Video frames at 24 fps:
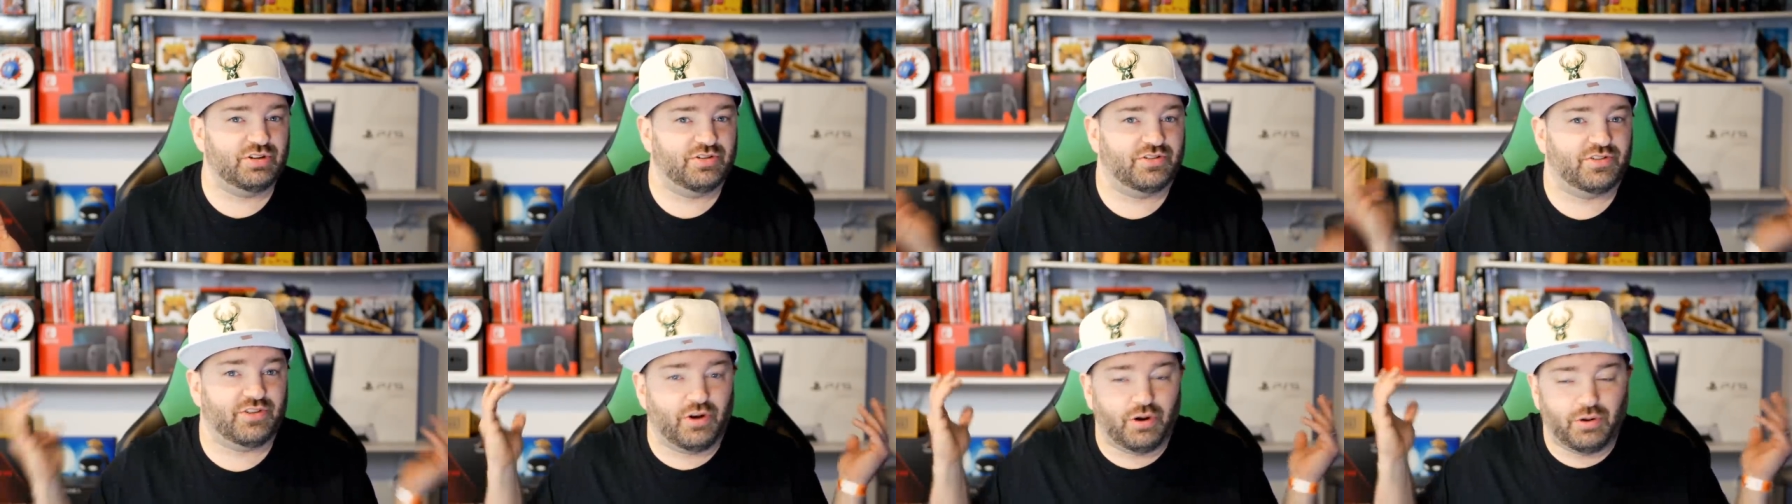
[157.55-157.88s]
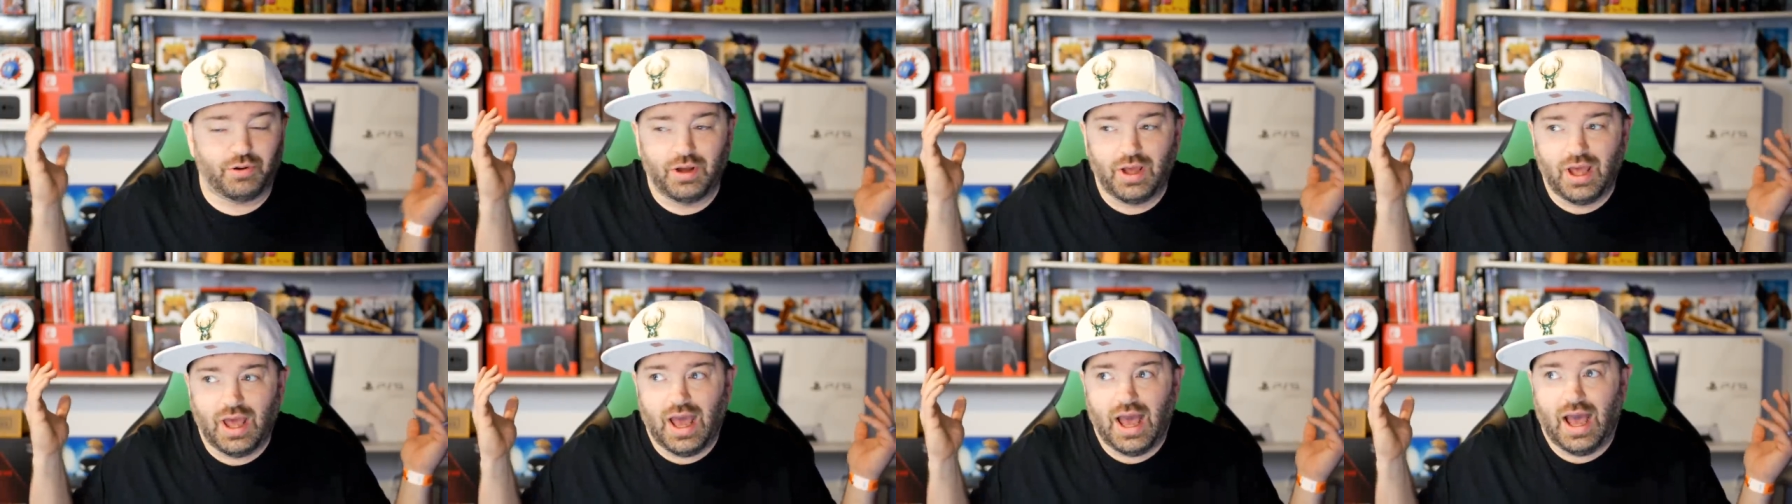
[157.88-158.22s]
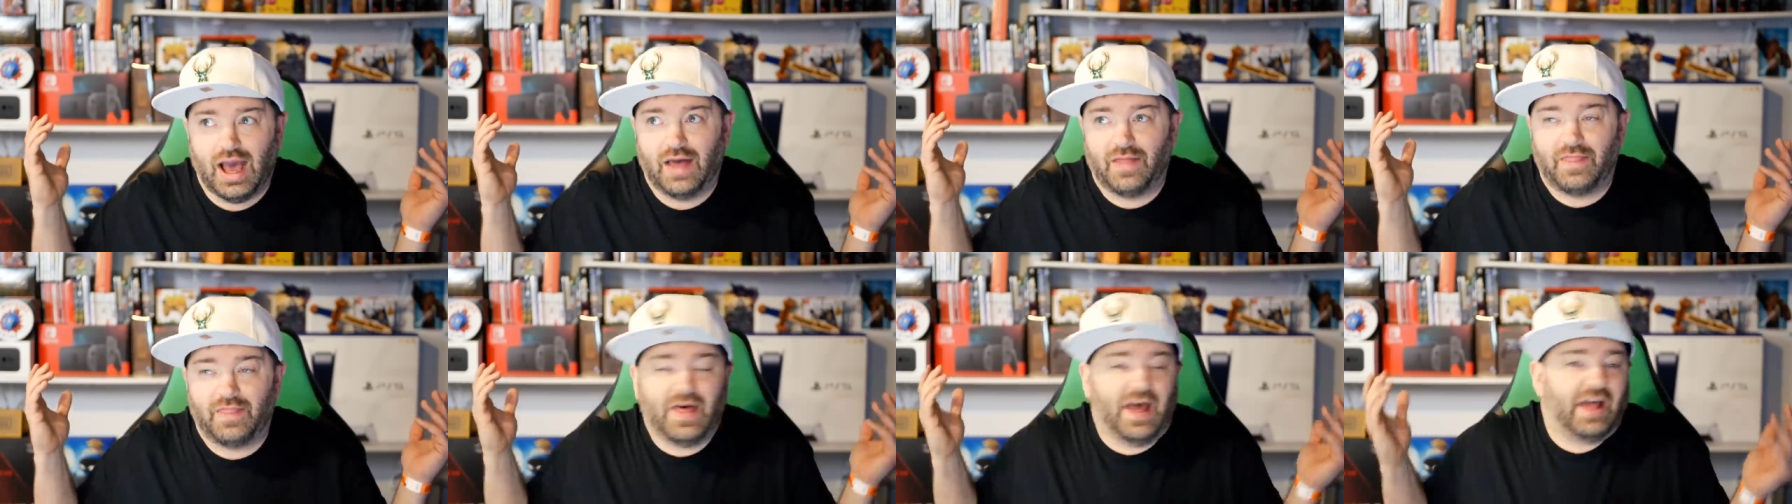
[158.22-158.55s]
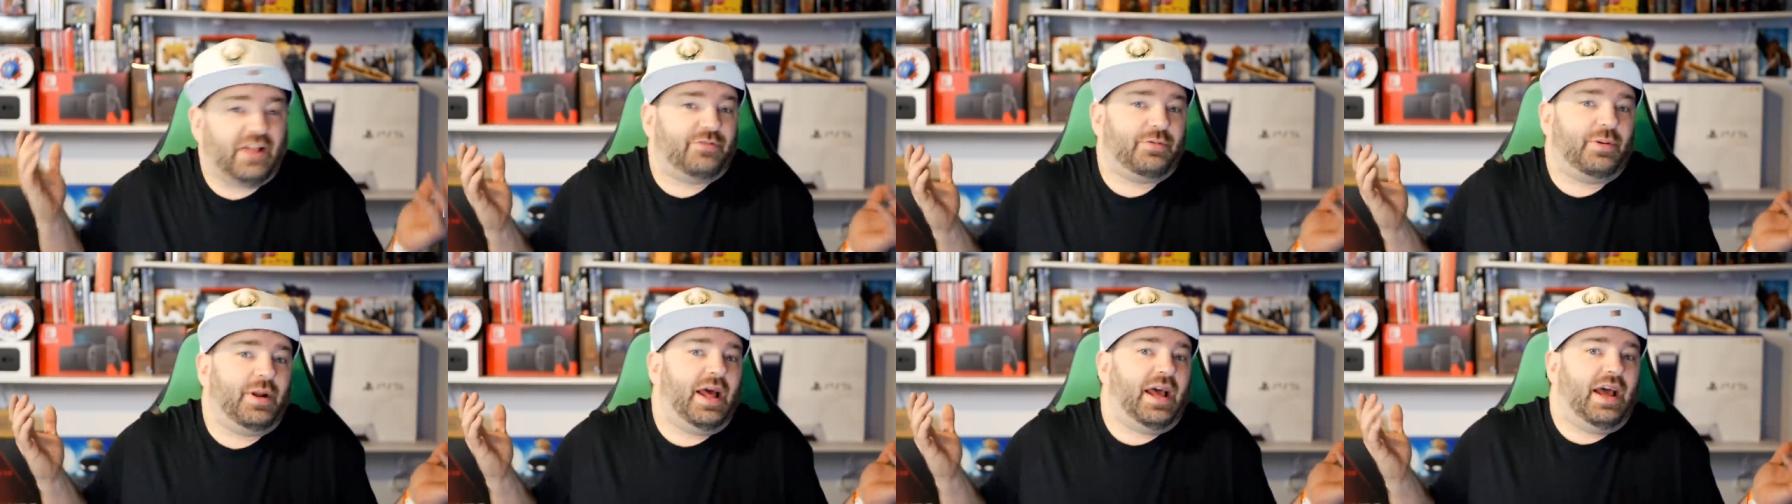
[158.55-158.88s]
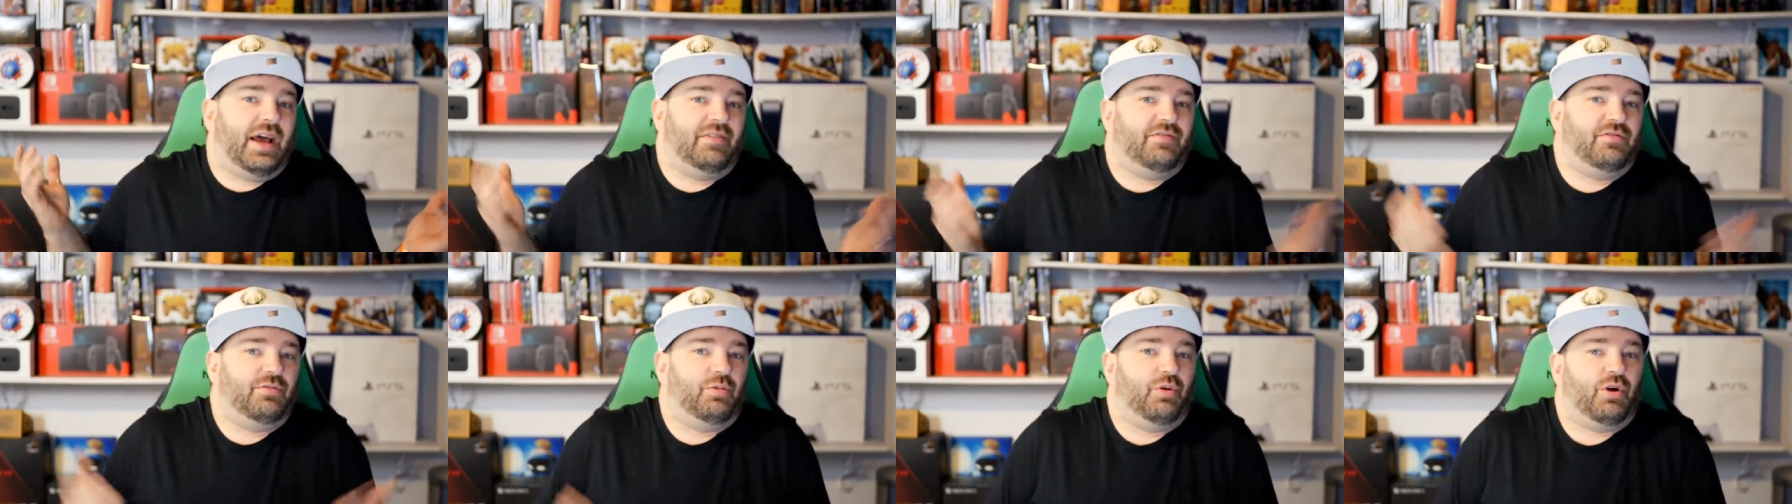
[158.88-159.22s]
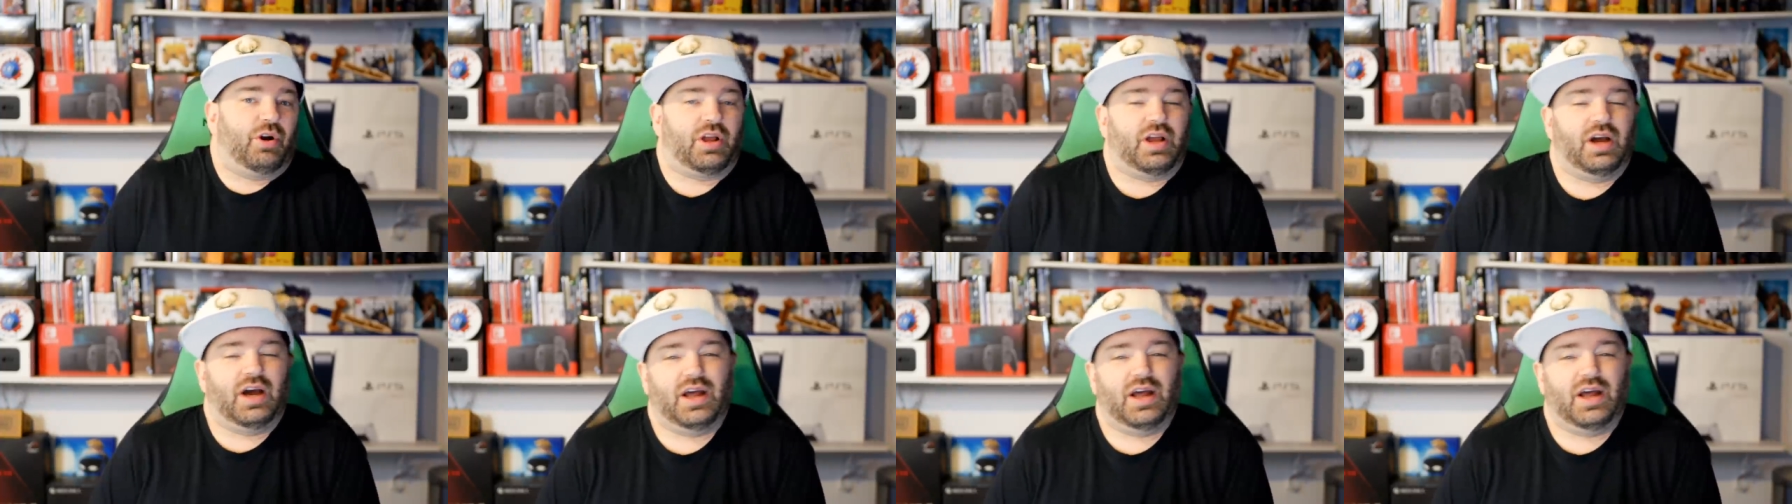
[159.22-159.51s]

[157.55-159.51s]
so that's what I have to work on